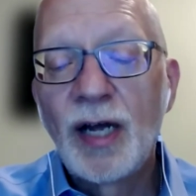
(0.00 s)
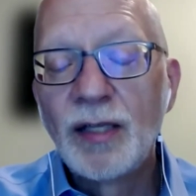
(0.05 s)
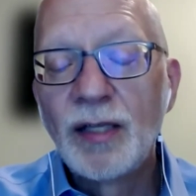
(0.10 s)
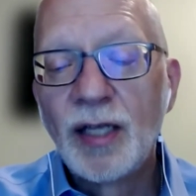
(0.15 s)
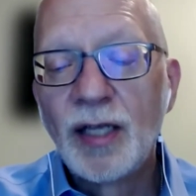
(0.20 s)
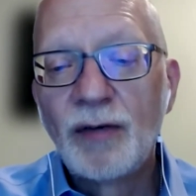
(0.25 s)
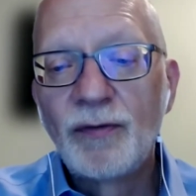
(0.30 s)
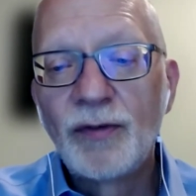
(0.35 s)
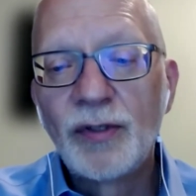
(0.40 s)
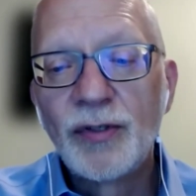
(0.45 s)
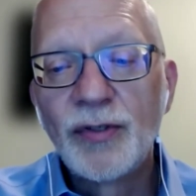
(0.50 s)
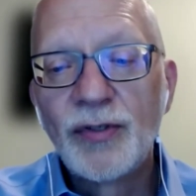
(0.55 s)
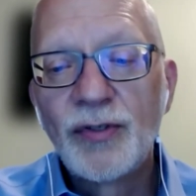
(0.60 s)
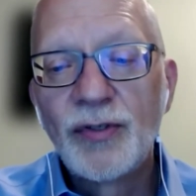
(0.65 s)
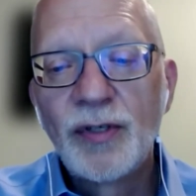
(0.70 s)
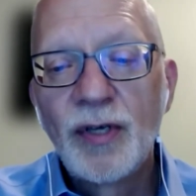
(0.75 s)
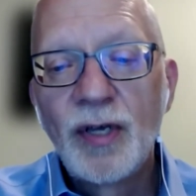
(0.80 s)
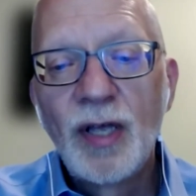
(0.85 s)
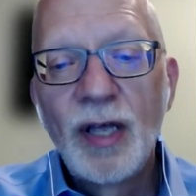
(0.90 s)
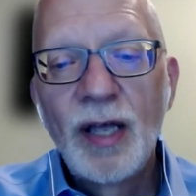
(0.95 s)
high
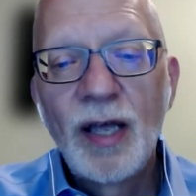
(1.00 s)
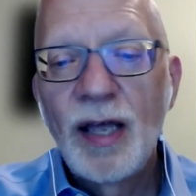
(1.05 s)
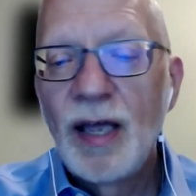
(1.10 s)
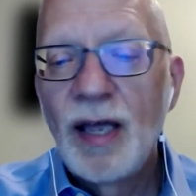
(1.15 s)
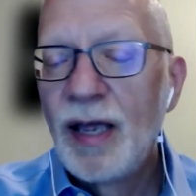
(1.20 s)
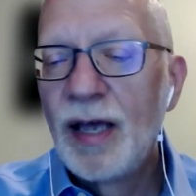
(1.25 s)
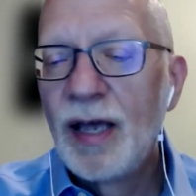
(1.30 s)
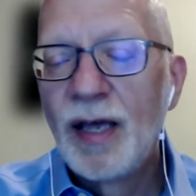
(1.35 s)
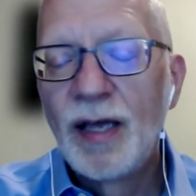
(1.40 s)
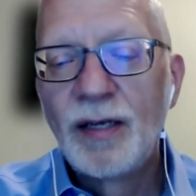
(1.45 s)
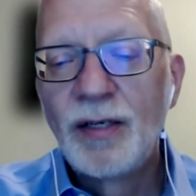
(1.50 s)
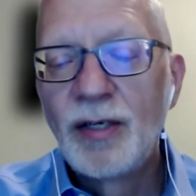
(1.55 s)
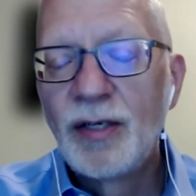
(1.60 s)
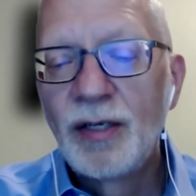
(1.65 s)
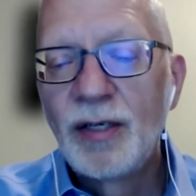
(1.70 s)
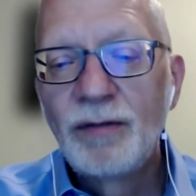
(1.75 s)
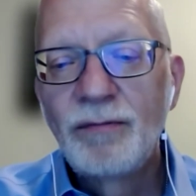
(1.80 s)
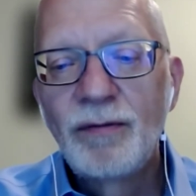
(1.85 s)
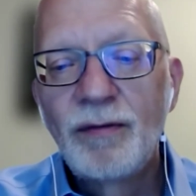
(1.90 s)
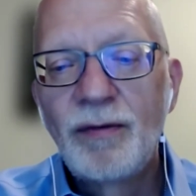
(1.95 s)
levels,
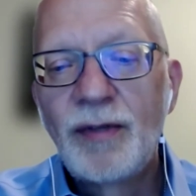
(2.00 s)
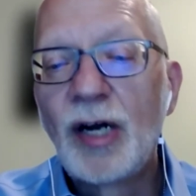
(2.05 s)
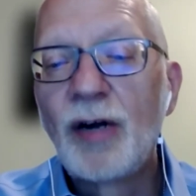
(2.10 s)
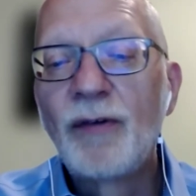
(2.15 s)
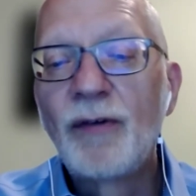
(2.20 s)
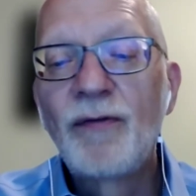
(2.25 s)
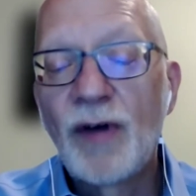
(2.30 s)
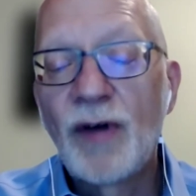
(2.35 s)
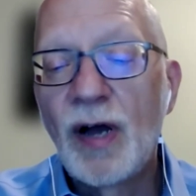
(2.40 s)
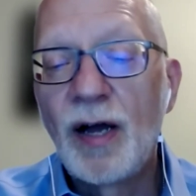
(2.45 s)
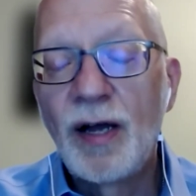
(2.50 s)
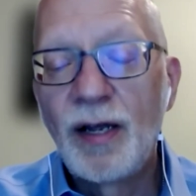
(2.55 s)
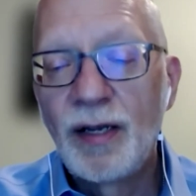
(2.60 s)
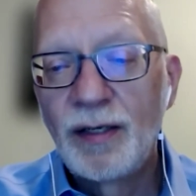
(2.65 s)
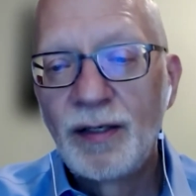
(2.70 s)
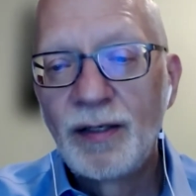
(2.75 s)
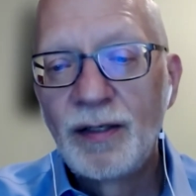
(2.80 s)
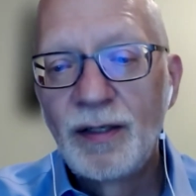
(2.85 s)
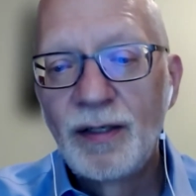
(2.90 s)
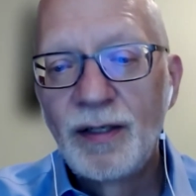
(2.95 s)
and they're fine.